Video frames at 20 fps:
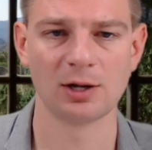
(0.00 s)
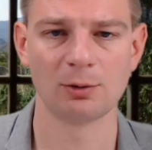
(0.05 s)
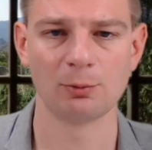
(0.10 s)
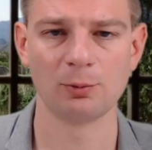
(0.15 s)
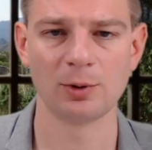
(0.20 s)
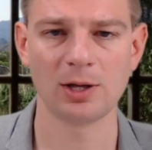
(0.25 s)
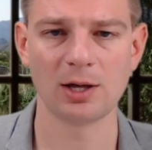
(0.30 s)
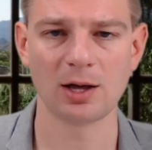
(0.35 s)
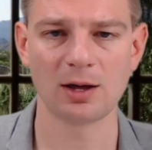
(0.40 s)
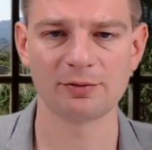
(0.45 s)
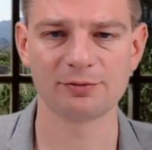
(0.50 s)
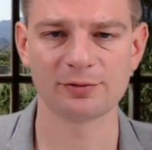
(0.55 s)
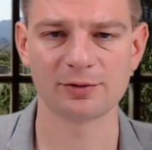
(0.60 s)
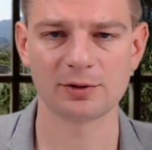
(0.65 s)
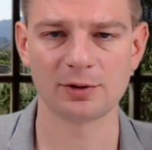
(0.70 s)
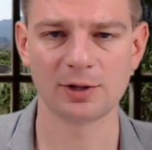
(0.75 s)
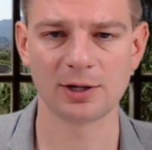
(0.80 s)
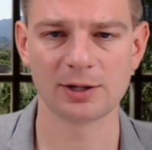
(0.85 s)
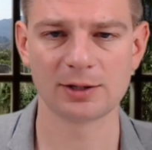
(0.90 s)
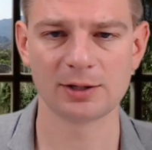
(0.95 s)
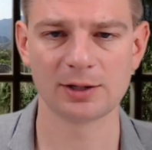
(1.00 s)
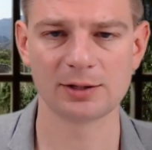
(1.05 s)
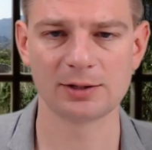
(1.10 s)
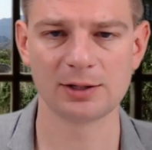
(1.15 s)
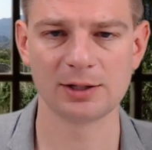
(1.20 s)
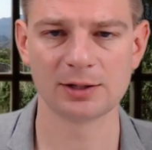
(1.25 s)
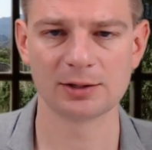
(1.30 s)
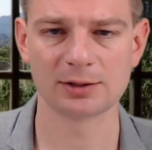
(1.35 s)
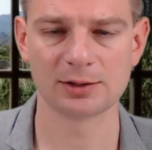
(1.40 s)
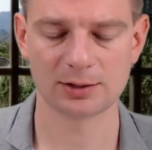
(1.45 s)
We have client
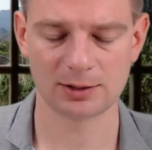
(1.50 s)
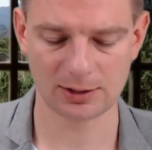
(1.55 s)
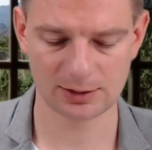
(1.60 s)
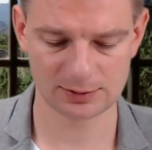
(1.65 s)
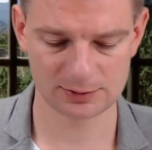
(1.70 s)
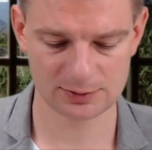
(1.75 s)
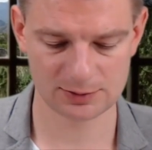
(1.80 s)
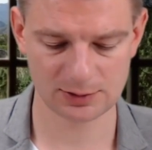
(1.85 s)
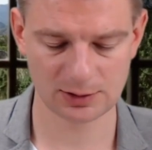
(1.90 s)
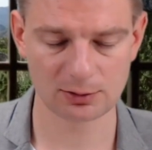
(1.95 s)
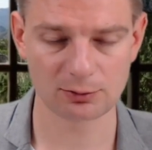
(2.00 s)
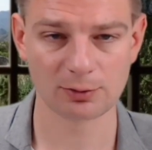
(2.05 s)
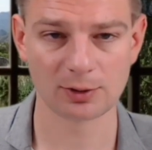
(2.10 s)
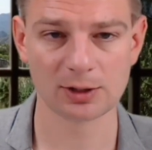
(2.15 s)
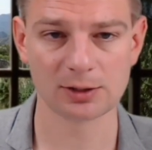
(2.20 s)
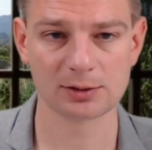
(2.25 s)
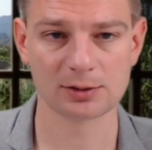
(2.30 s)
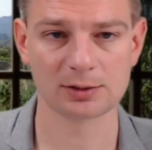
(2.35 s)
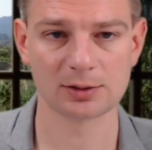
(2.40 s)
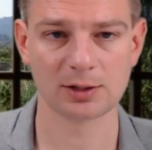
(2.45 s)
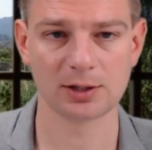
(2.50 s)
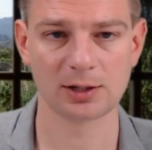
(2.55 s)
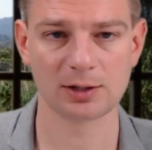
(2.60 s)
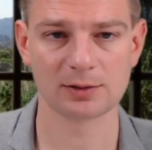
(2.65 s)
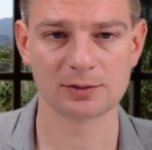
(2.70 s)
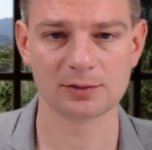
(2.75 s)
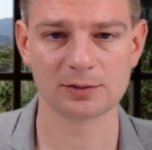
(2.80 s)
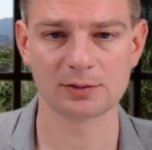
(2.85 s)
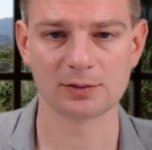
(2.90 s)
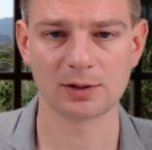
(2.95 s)
ID and client secret
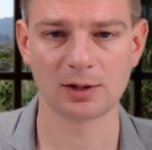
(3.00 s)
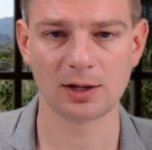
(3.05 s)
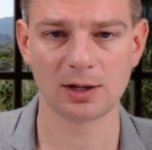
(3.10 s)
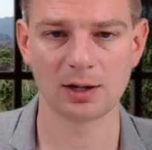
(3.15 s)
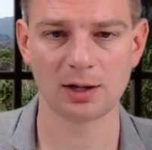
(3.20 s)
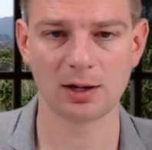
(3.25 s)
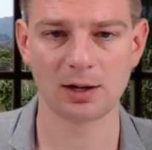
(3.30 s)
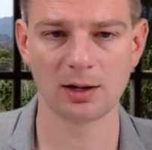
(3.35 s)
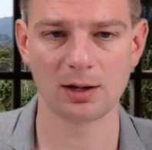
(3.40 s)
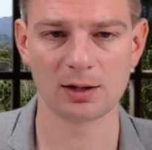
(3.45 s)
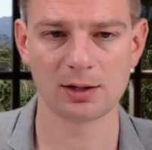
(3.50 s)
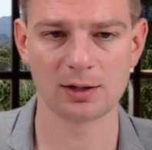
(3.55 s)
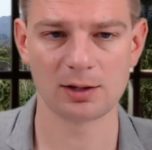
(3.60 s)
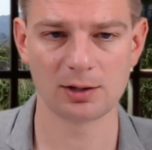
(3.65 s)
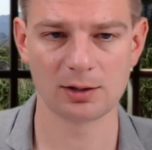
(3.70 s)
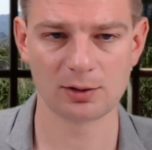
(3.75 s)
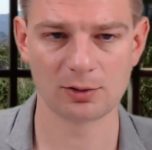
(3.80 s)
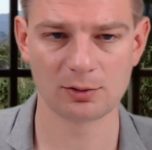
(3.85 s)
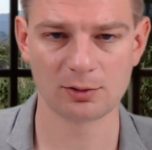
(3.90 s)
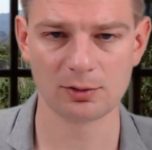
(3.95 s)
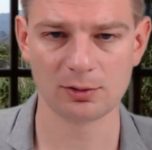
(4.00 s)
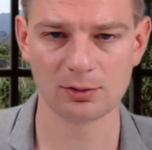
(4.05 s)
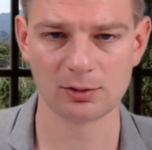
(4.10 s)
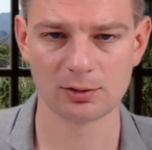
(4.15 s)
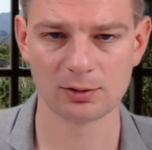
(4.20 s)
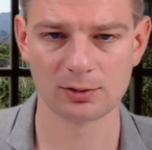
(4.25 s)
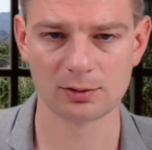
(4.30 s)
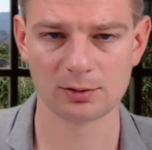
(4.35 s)
as here.